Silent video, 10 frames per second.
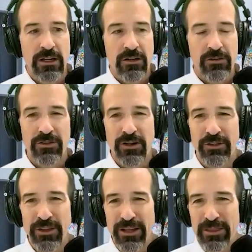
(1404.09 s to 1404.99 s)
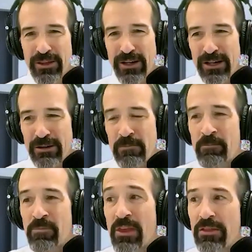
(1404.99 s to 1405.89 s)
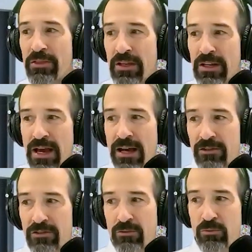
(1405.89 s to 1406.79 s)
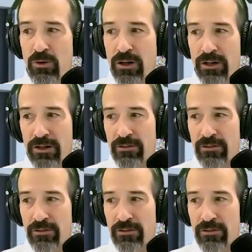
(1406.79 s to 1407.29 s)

So then the the next one,